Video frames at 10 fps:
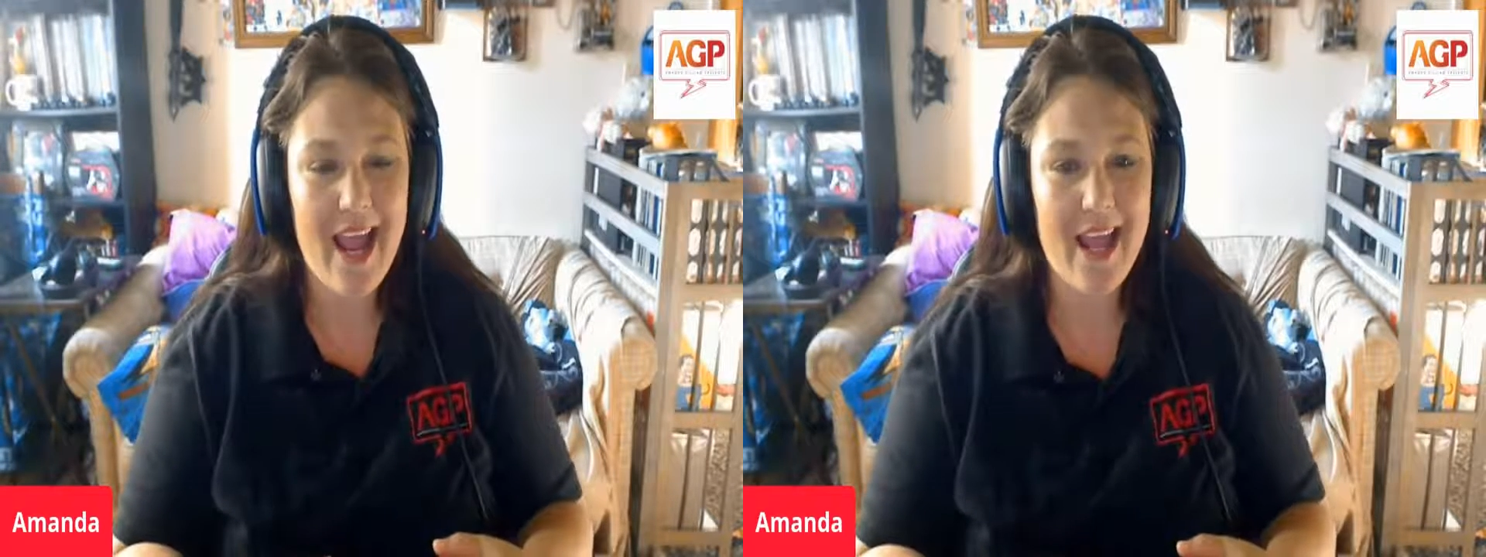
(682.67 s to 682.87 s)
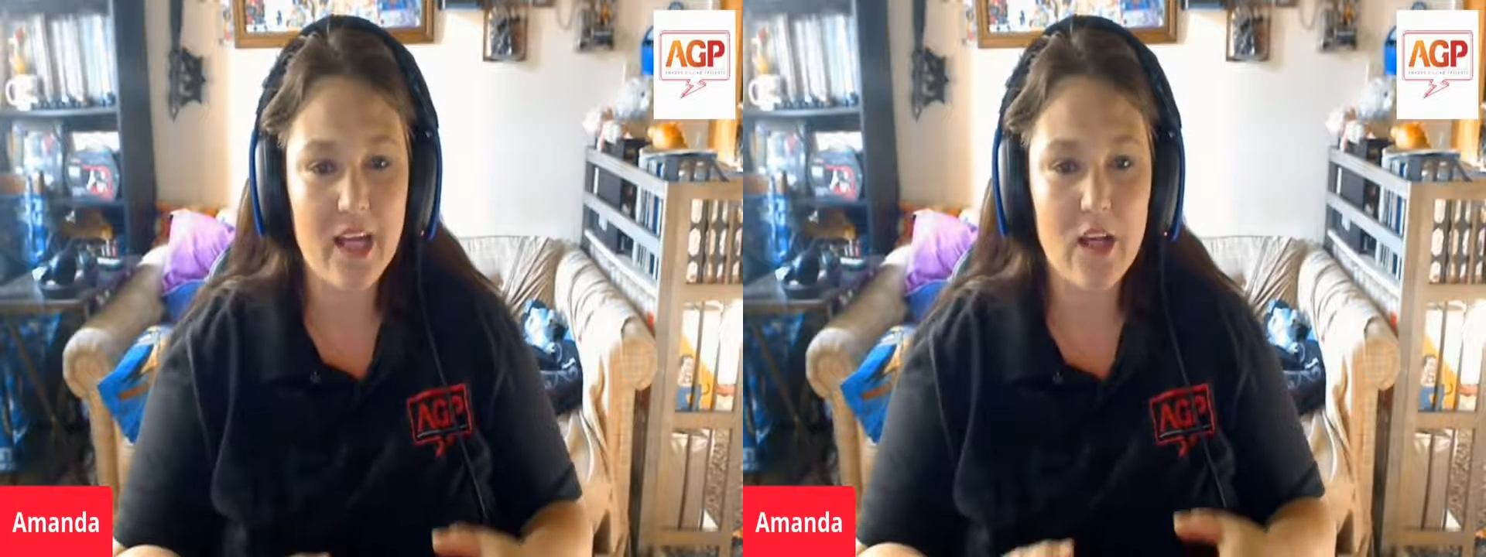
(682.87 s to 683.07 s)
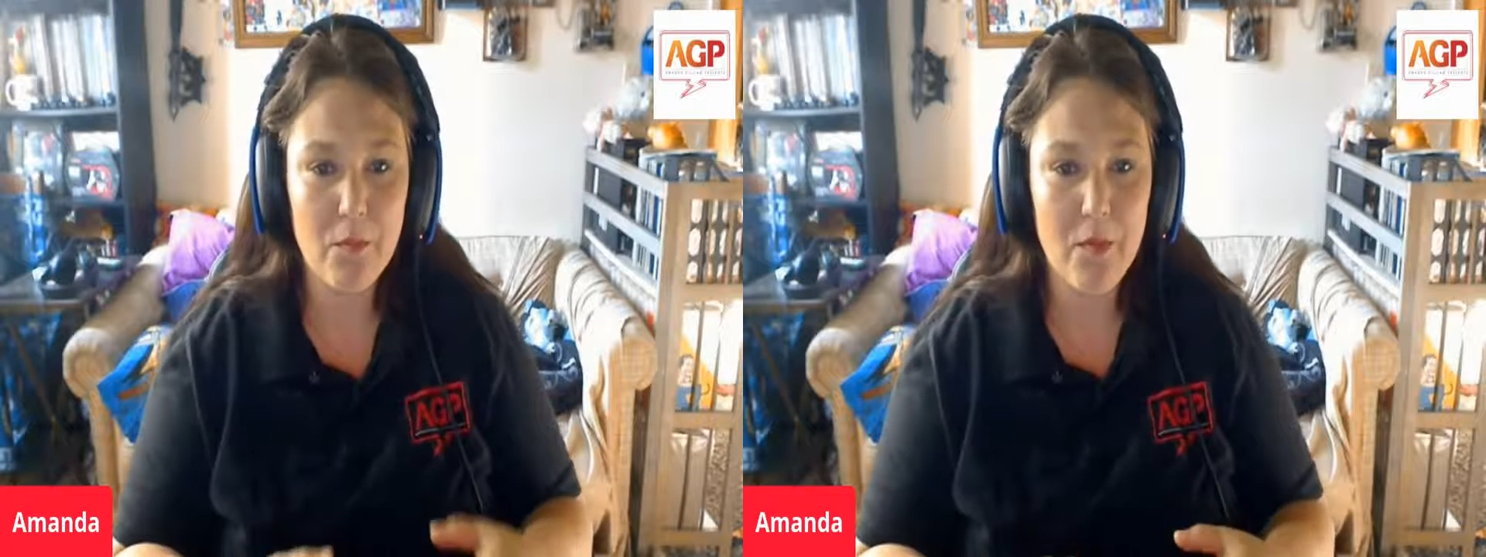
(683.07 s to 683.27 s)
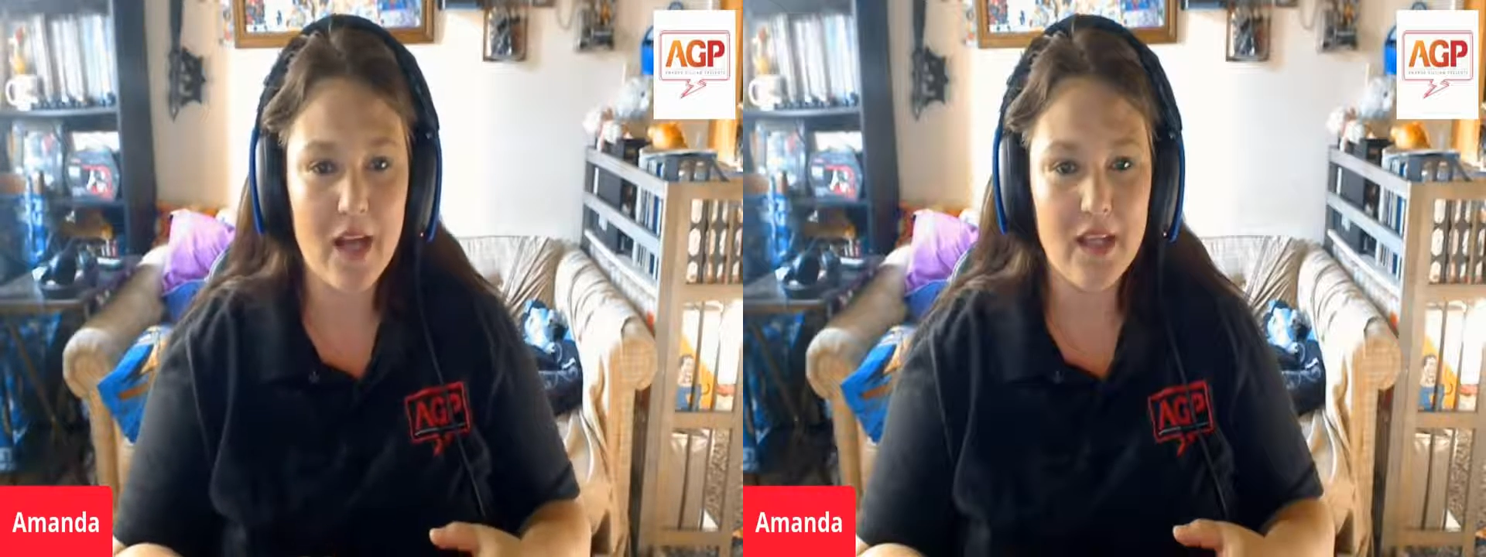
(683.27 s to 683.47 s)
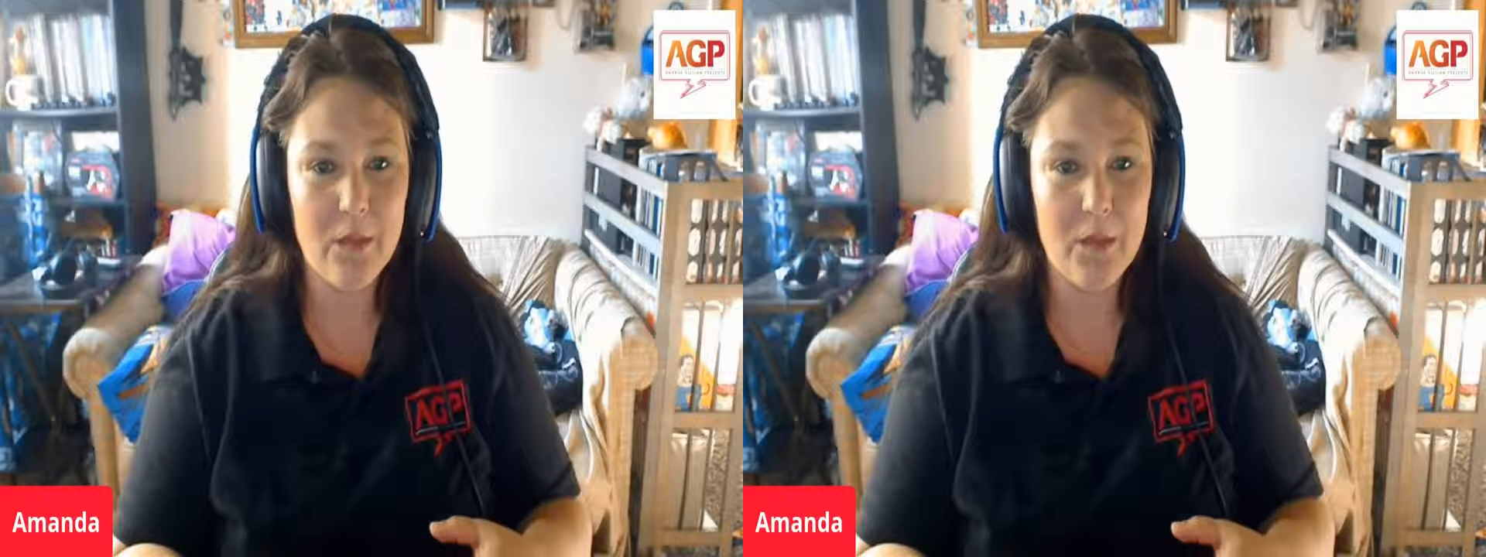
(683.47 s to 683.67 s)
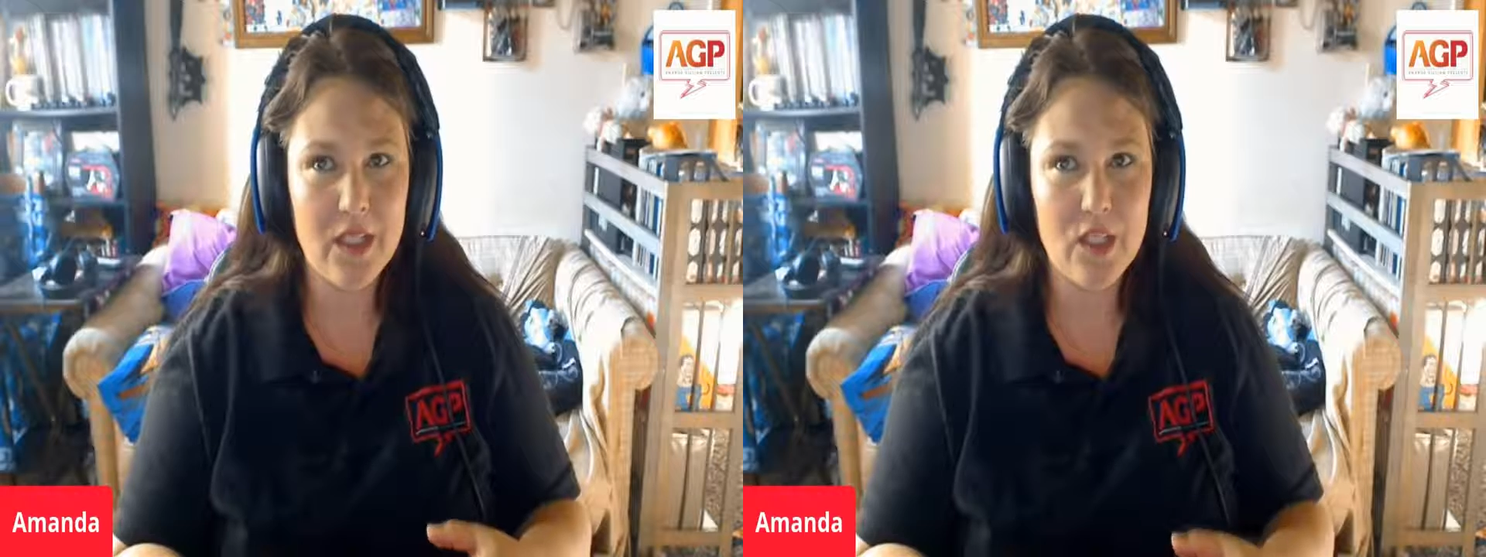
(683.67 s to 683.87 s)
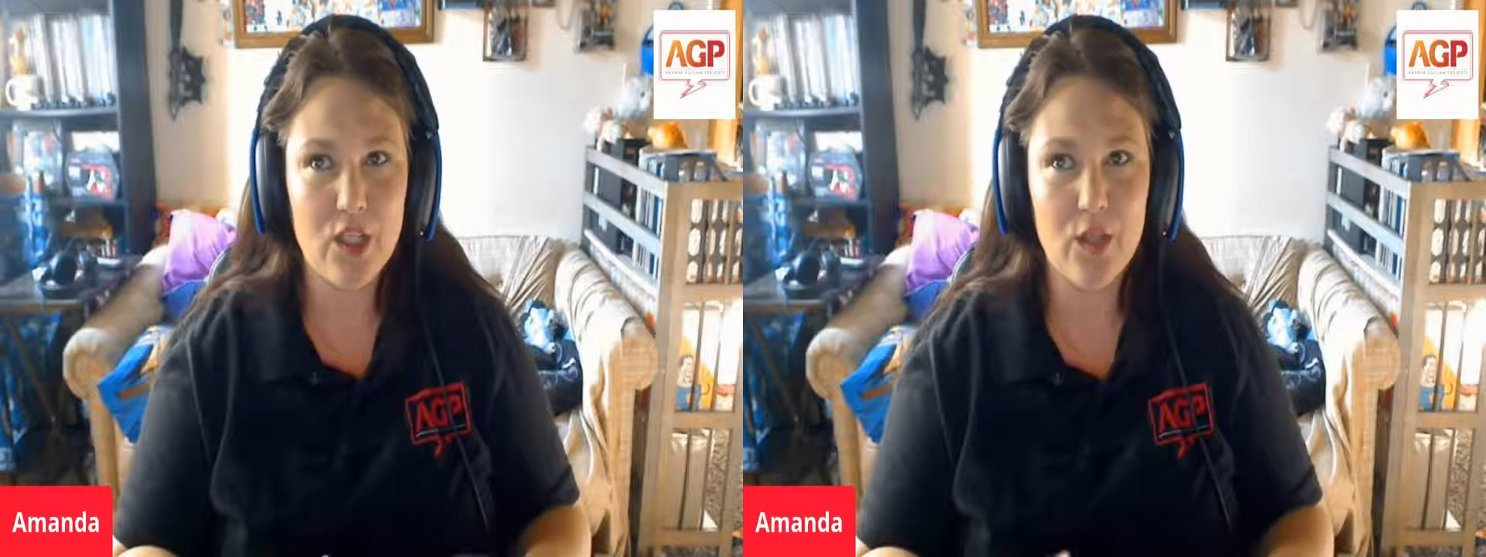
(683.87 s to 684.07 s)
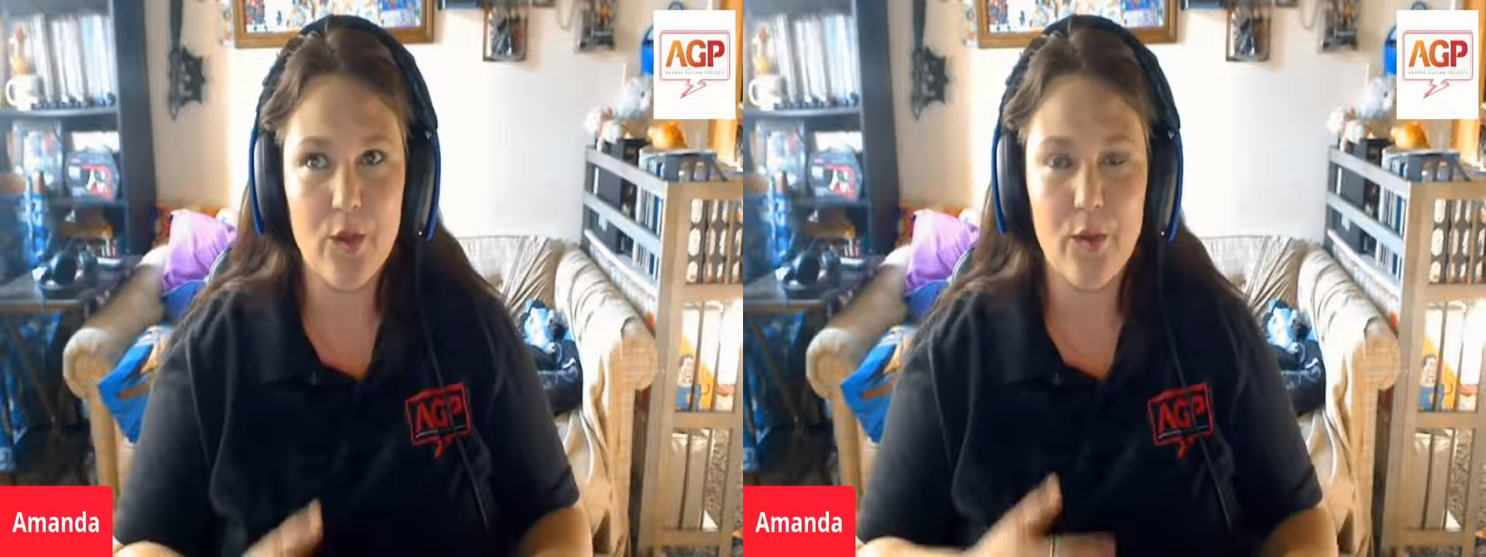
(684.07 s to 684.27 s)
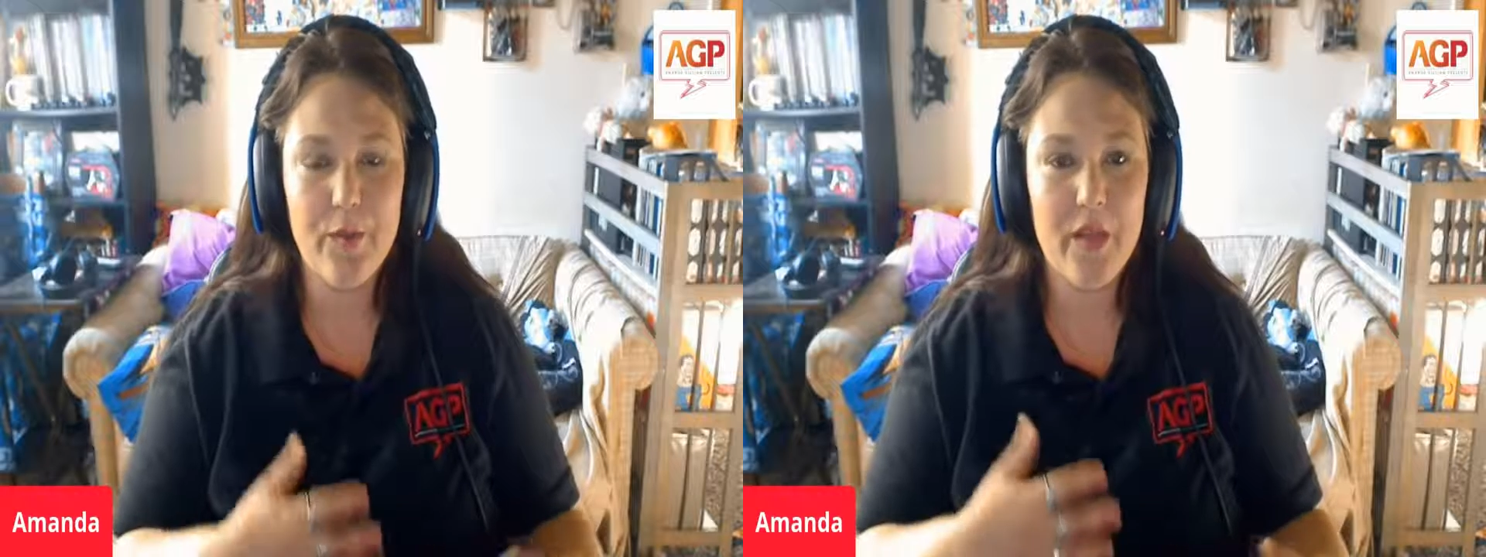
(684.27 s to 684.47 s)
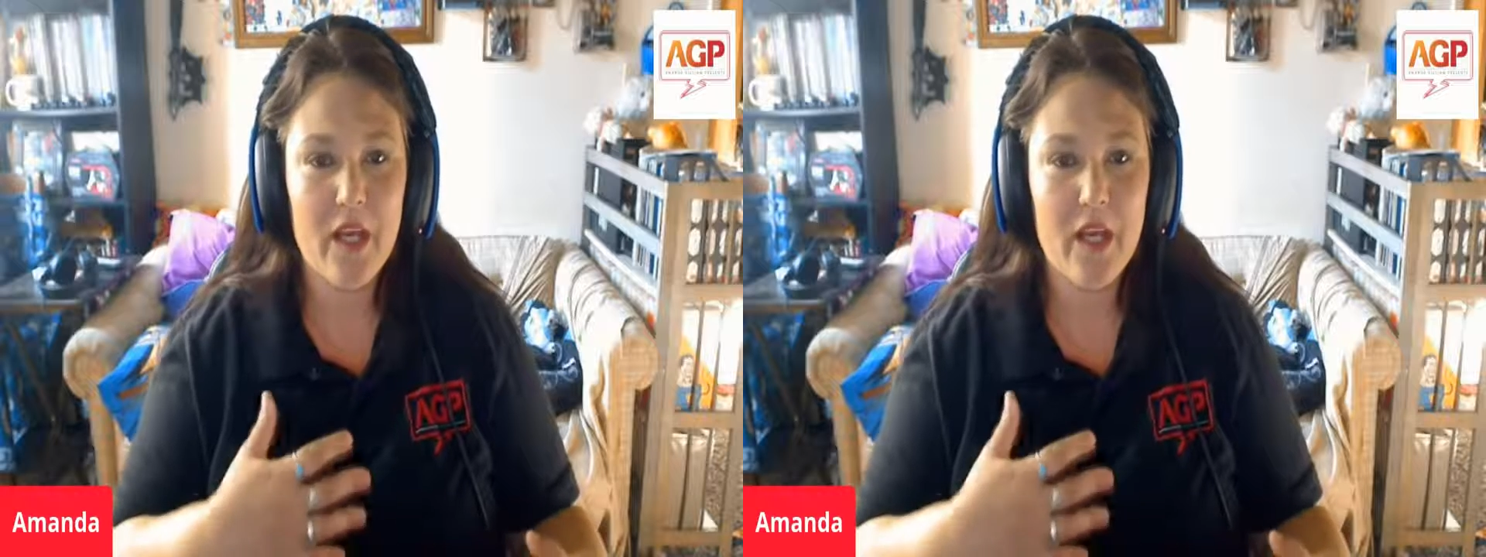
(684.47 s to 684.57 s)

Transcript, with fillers: and combine them into